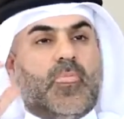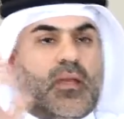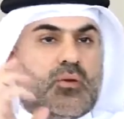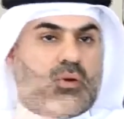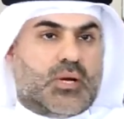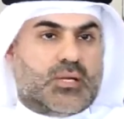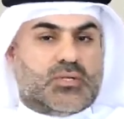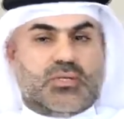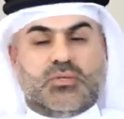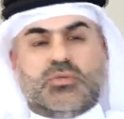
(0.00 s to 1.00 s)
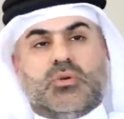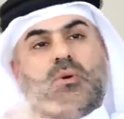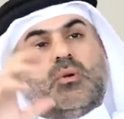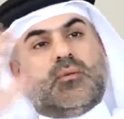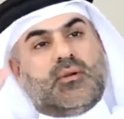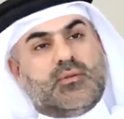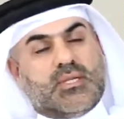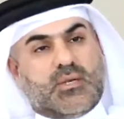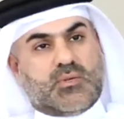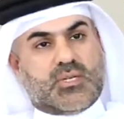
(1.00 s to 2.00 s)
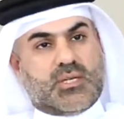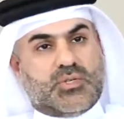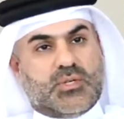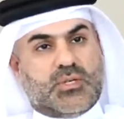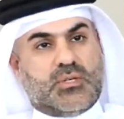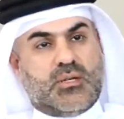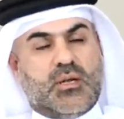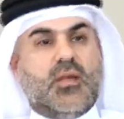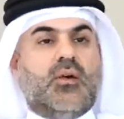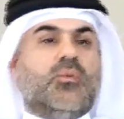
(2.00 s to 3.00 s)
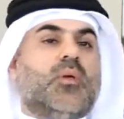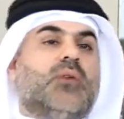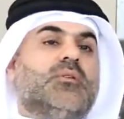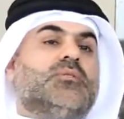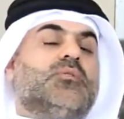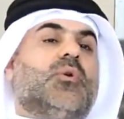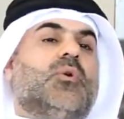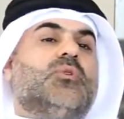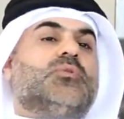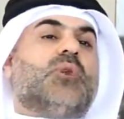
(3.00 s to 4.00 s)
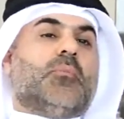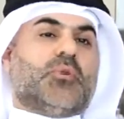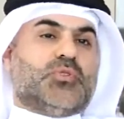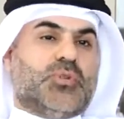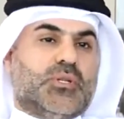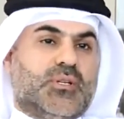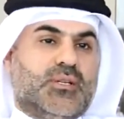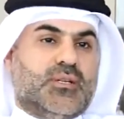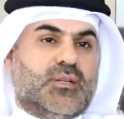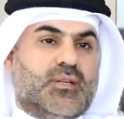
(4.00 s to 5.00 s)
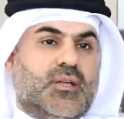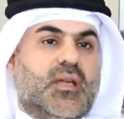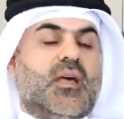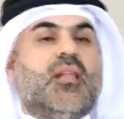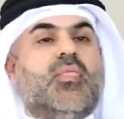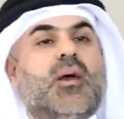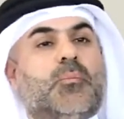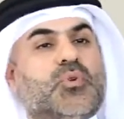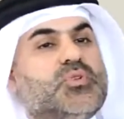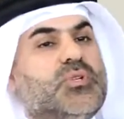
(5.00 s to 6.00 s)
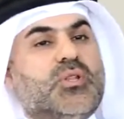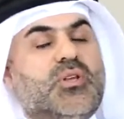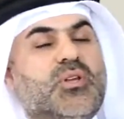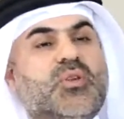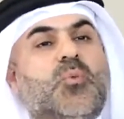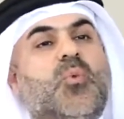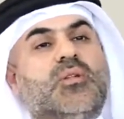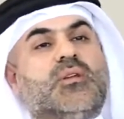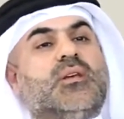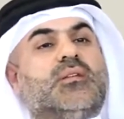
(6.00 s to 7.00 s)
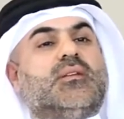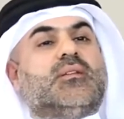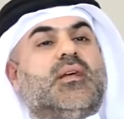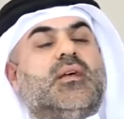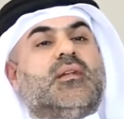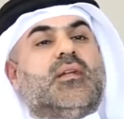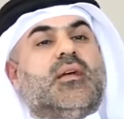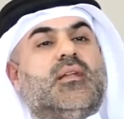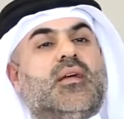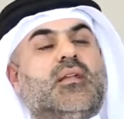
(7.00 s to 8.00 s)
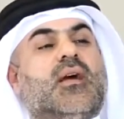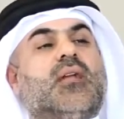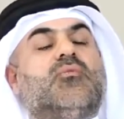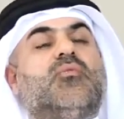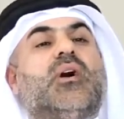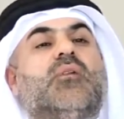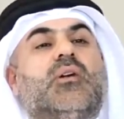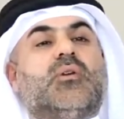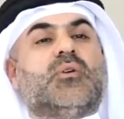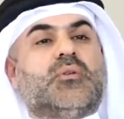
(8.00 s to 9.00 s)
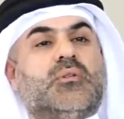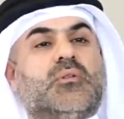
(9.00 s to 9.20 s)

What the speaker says: crisis or there is a recession, there is also opportunity. The opportunity, you won't get it in very good